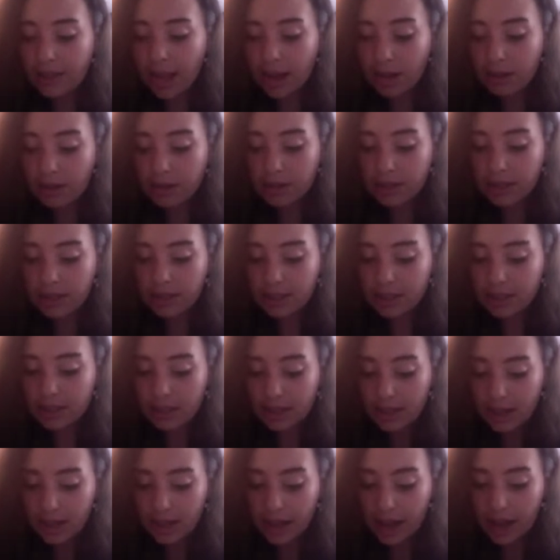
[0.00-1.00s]
that was
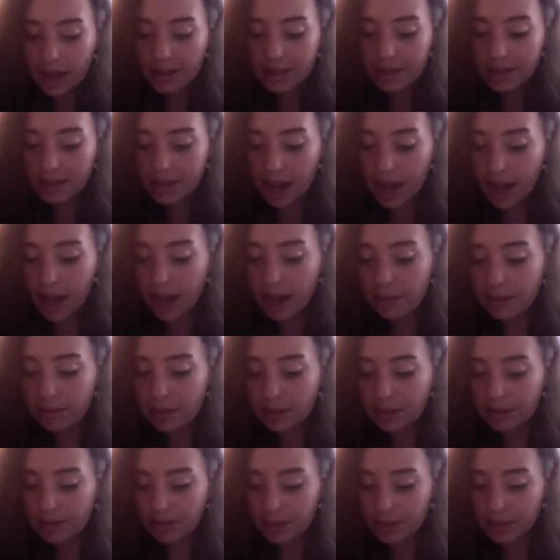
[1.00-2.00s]
at the time and
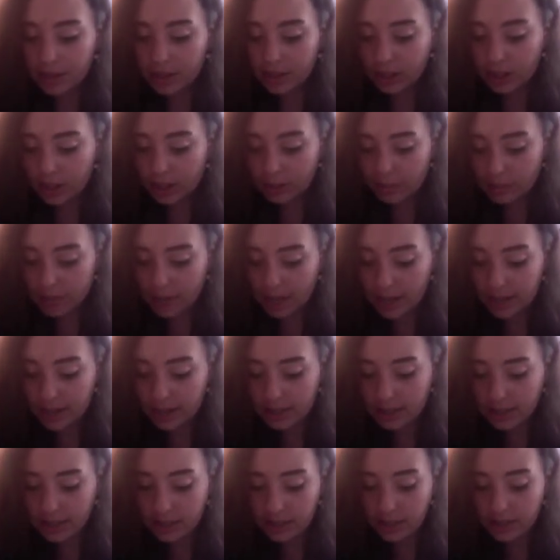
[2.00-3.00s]
given the
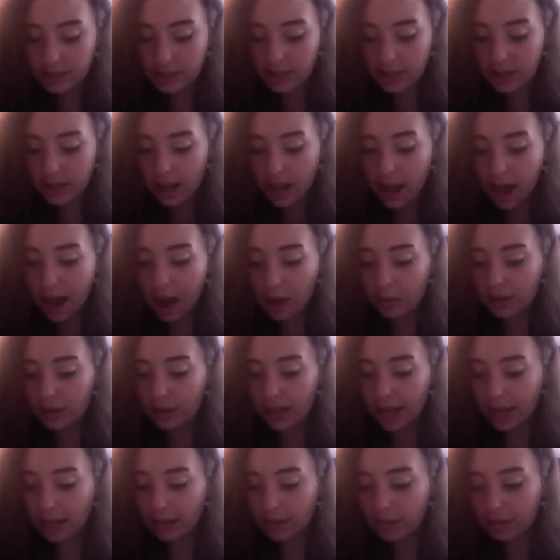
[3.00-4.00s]
circumstances of uh, the
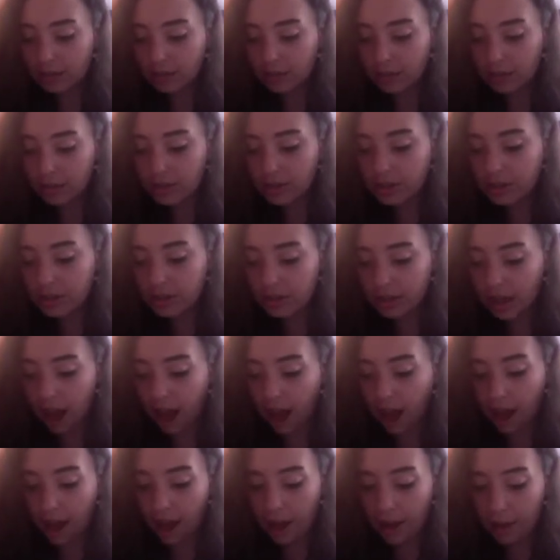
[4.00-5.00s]
Anglophones,
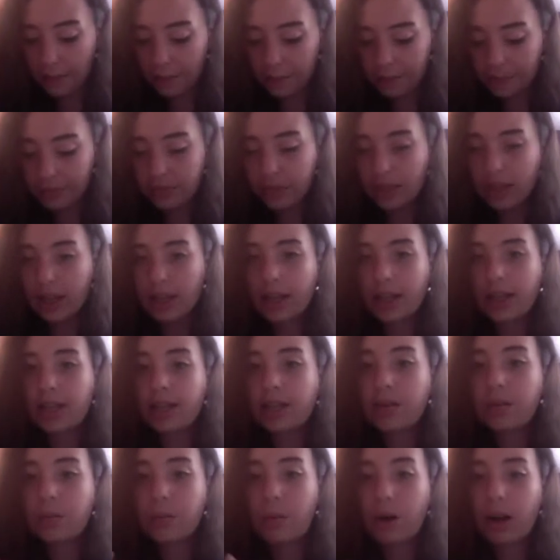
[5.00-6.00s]
um,
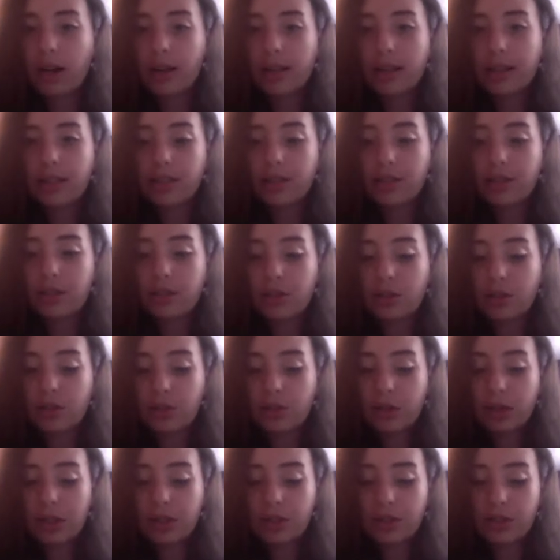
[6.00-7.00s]
he wanted
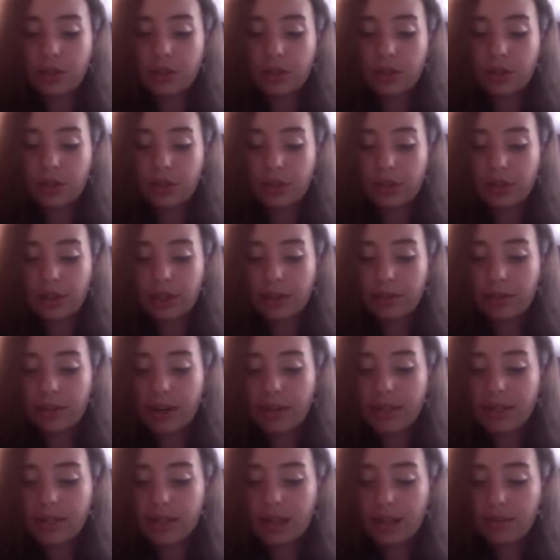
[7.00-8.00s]
to ensure the
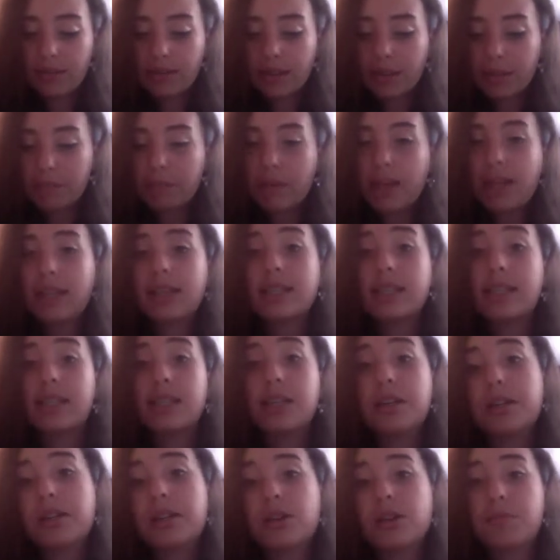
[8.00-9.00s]
rights of the
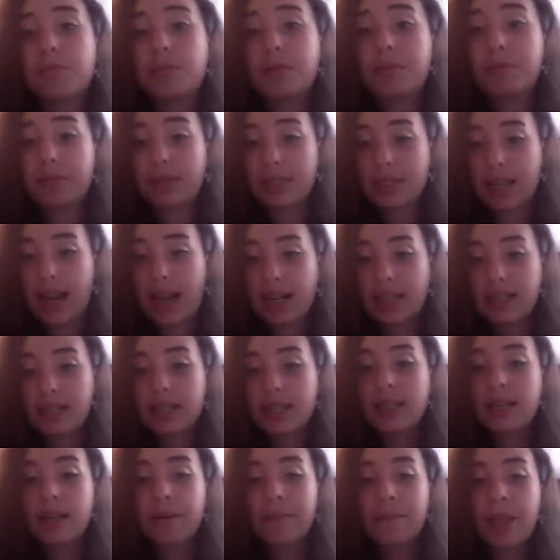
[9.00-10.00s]
Métis could be
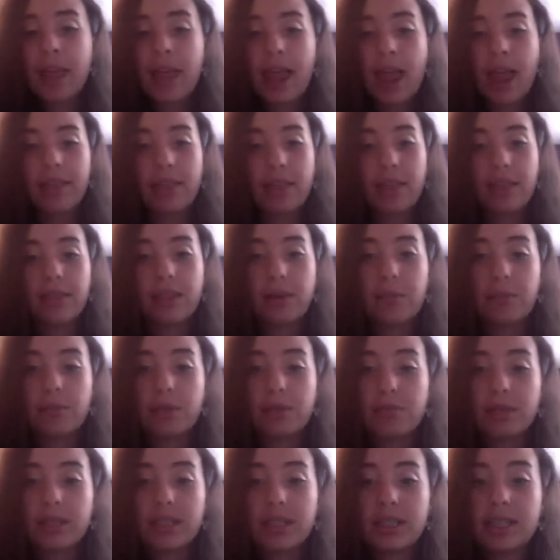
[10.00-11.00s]
protected and that they
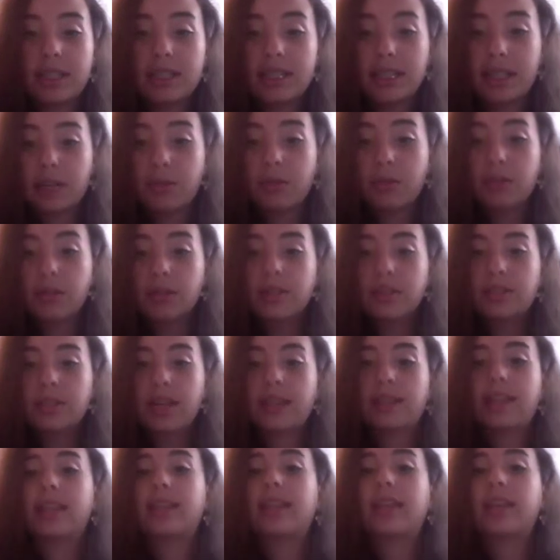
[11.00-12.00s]
would be seen as equals and that